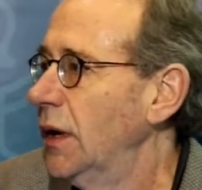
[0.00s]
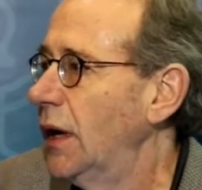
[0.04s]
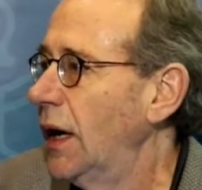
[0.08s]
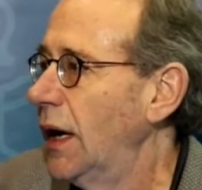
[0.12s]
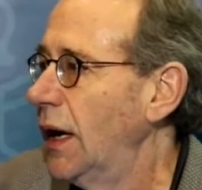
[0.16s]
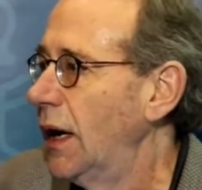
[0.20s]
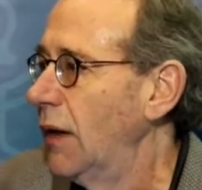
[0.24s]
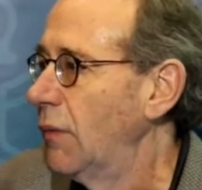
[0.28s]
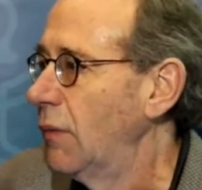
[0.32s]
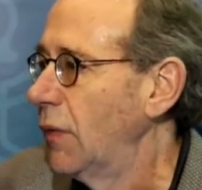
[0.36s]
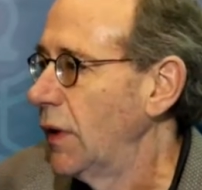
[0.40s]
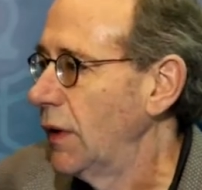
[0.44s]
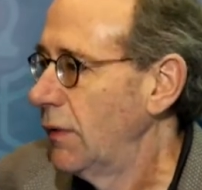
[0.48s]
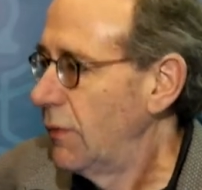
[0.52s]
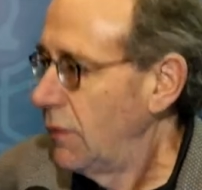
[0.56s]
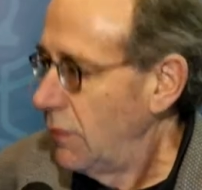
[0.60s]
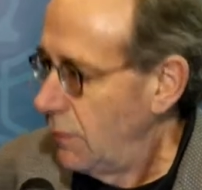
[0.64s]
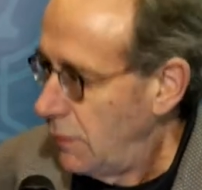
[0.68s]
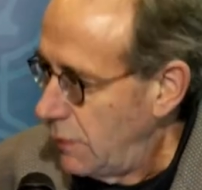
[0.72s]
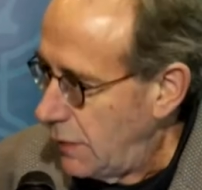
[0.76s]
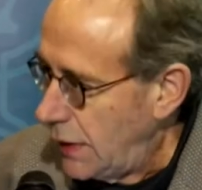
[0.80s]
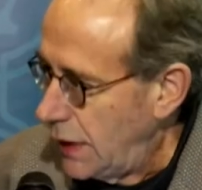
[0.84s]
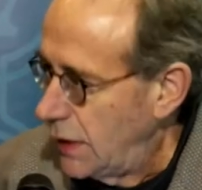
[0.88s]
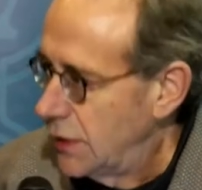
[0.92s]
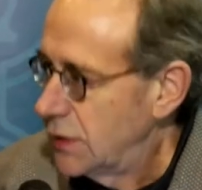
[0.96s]
and we've
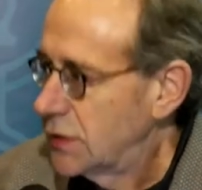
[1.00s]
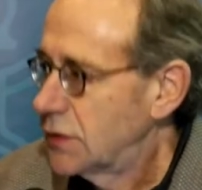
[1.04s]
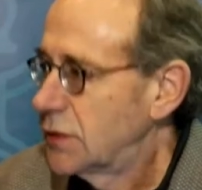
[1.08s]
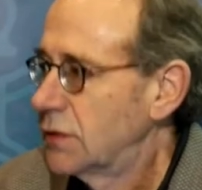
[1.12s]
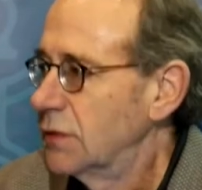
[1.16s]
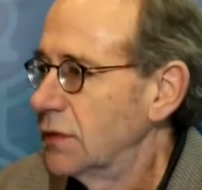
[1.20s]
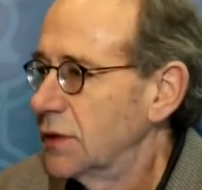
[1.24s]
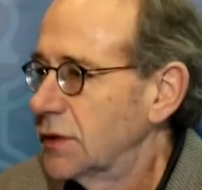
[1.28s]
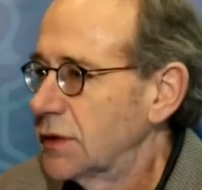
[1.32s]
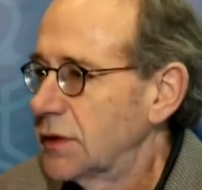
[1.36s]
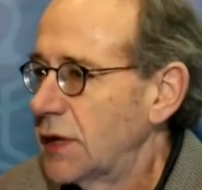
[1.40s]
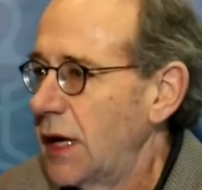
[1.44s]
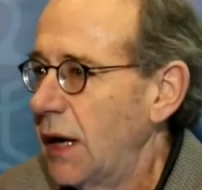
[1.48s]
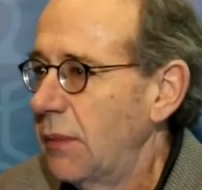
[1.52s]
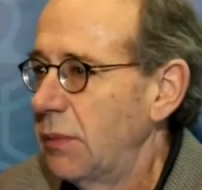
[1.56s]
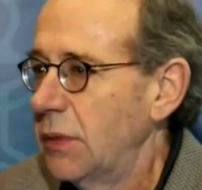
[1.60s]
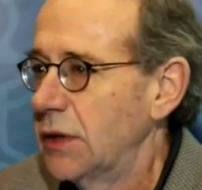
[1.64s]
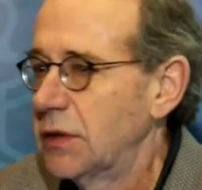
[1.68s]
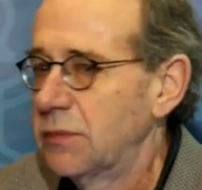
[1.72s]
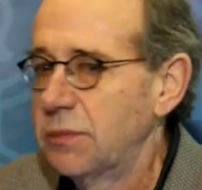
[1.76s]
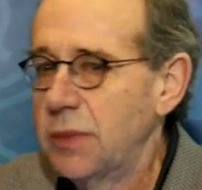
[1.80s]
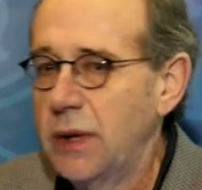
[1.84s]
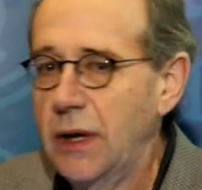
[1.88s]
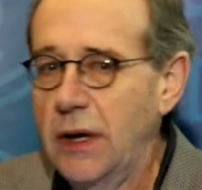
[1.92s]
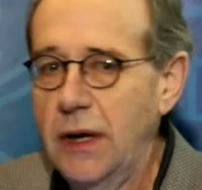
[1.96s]
managed to
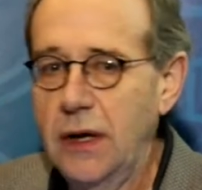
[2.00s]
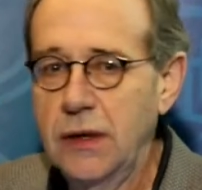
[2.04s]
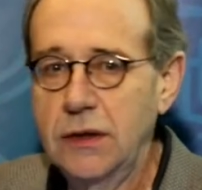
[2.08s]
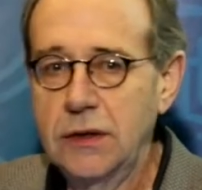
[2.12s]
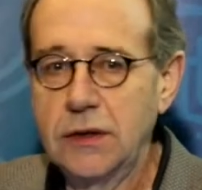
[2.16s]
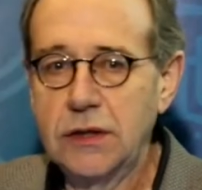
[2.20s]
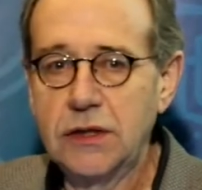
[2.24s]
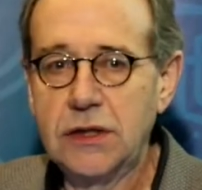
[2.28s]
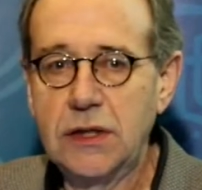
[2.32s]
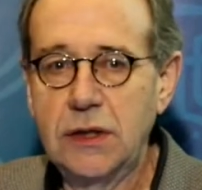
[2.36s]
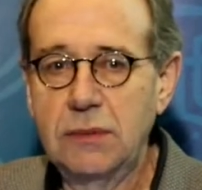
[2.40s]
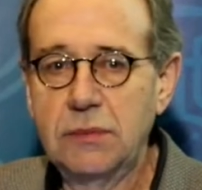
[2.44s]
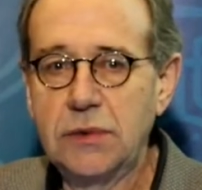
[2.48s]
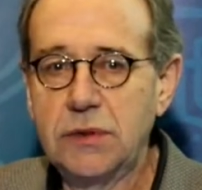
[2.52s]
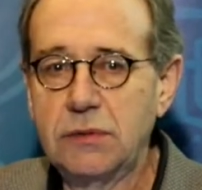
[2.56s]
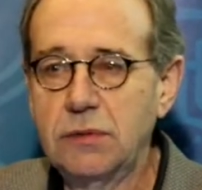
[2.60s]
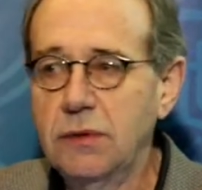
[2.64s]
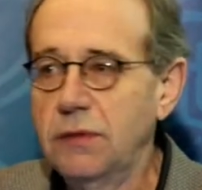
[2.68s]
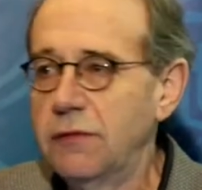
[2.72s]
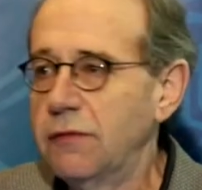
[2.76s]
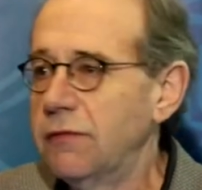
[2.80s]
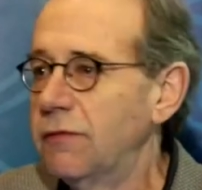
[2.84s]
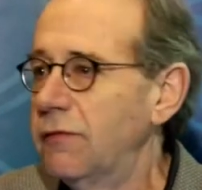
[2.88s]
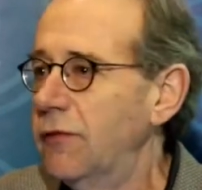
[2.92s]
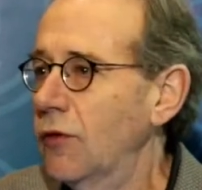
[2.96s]
establish partnerships
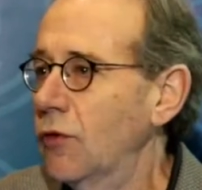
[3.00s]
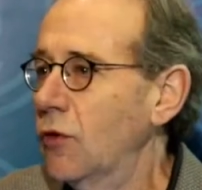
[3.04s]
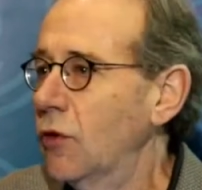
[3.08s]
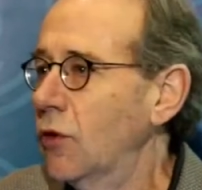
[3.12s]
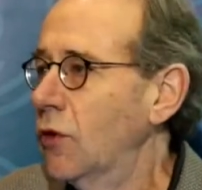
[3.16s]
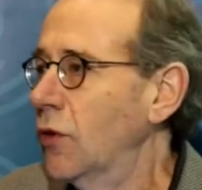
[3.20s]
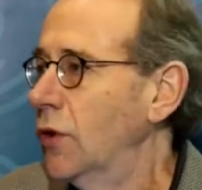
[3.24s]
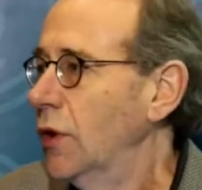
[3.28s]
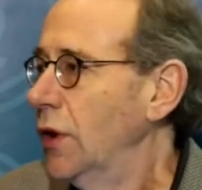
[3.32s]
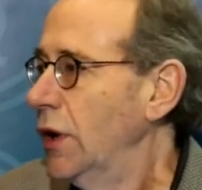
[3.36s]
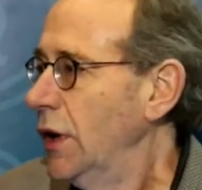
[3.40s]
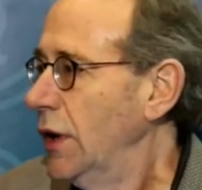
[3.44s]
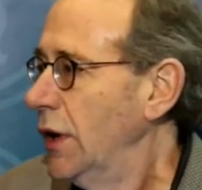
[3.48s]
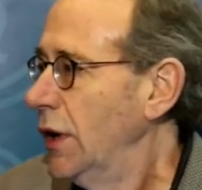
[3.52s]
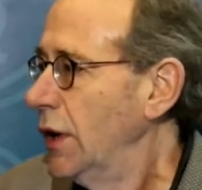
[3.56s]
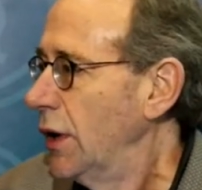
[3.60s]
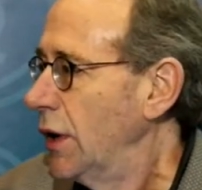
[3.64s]
with 4